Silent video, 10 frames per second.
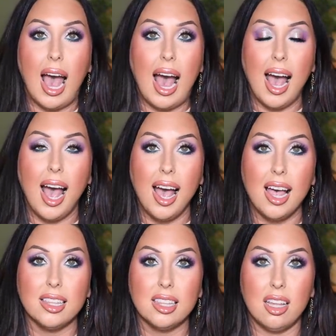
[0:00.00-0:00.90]

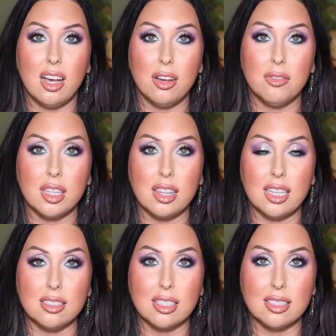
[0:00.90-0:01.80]
I love
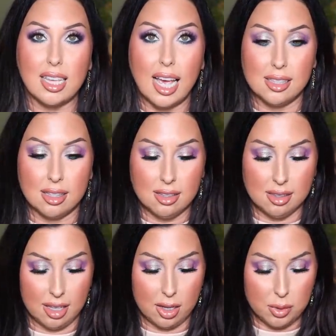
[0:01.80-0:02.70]
these satin
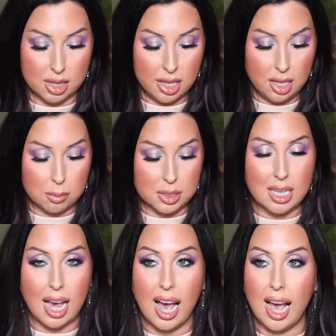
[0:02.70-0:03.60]
liquid
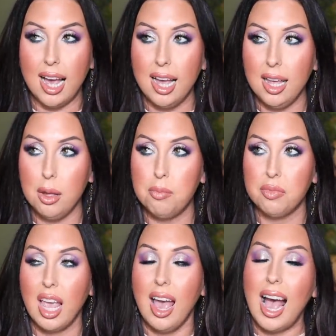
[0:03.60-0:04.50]
lips. I
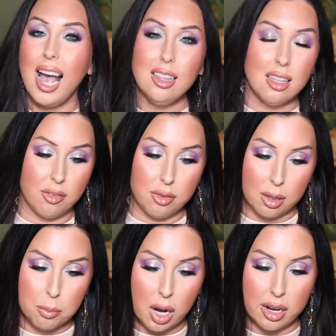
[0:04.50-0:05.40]
love
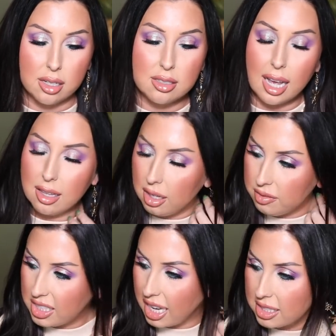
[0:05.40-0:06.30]
lip products. I
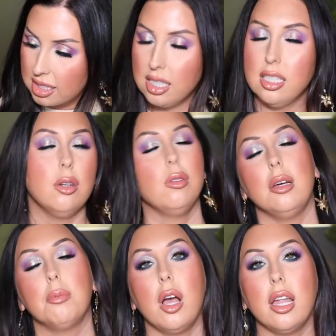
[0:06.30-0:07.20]
love testing new
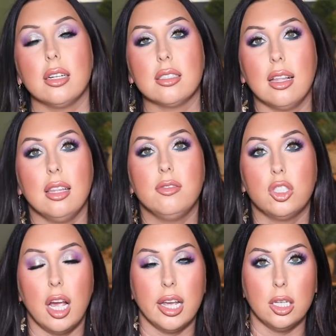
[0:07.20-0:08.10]
lip products. I love
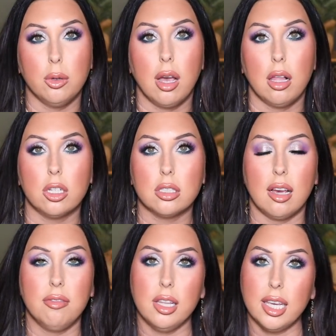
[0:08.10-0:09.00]
trying new colors.
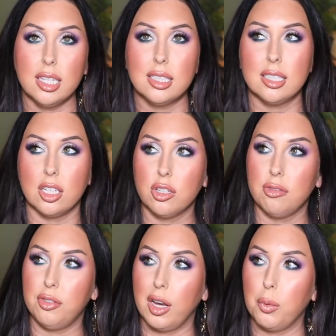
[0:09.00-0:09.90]
I feel like it's such a
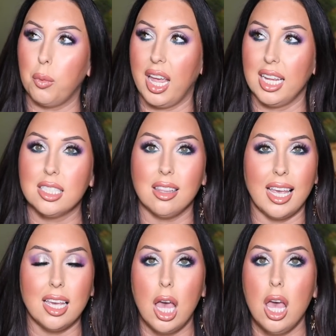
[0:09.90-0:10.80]
fun way to
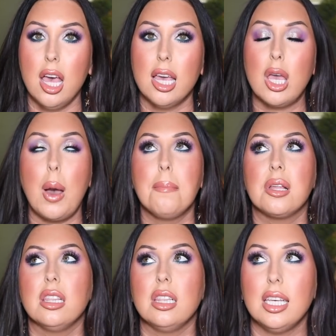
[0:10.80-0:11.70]
like
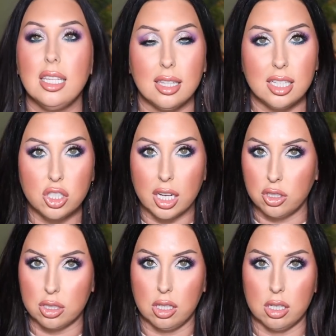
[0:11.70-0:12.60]
completely
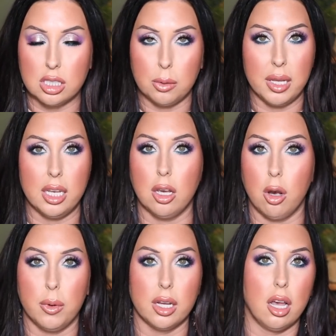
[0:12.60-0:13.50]
change a look depending
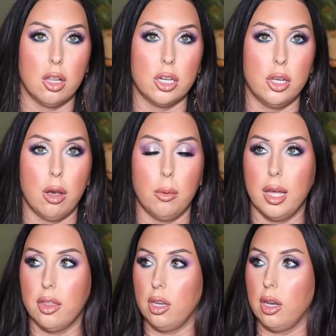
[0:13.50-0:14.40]
on what color you go
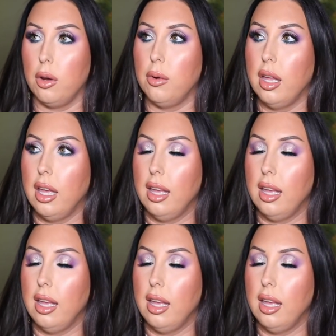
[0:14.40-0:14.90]
with, you know.